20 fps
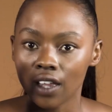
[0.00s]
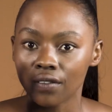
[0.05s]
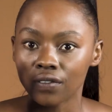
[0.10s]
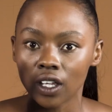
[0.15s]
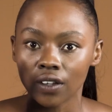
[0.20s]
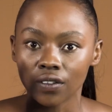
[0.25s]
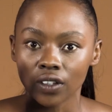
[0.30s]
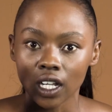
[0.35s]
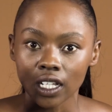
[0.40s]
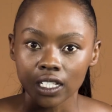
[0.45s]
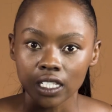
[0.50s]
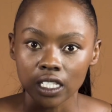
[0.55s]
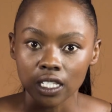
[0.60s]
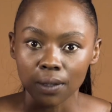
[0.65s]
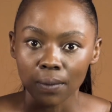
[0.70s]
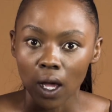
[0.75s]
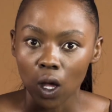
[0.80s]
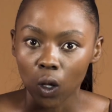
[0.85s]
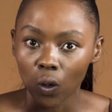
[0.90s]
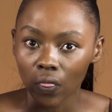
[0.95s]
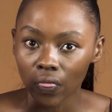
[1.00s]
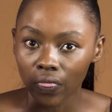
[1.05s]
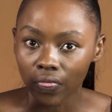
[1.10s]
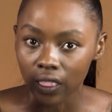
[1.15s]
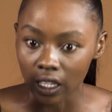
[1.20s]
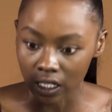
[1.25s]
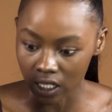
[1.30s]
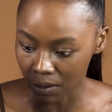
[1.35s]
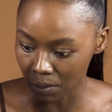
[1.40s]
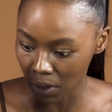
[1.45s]
they've given us about
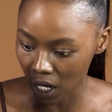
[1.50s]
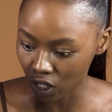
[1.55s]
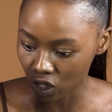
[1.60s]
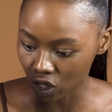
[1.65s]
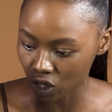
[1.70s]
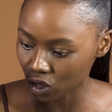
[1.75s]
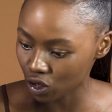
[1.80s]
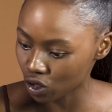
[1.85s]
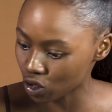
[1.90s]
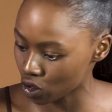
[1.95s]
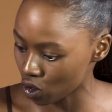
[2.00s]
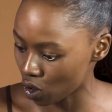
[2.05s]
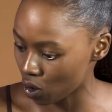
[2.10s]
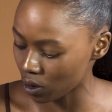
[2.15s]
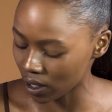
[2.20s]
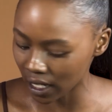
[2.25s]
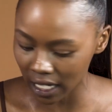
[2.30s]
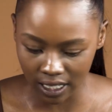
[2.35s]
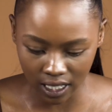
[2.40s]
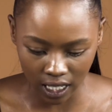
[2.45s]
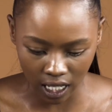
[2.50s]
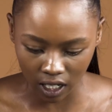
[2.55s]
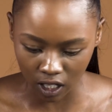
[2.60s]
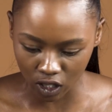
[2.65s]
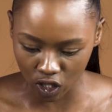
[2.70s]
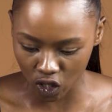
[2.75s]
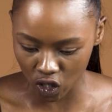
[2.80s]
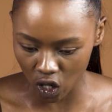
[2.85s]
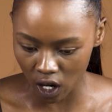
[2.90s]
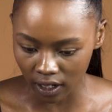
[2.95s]
this much. So let's get
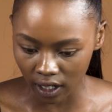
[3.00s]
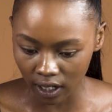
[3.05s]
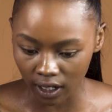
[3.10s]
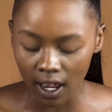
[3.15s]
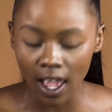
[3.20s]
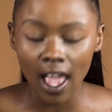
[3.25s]
it started.